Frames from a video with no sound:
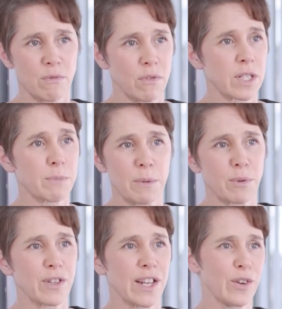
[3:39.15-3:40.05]
Lots of
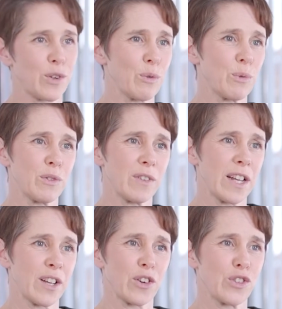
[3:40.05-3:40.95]
people there who will
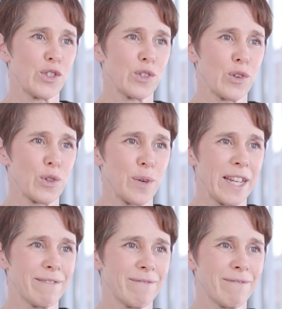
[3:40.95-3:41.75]
encourage you along the way.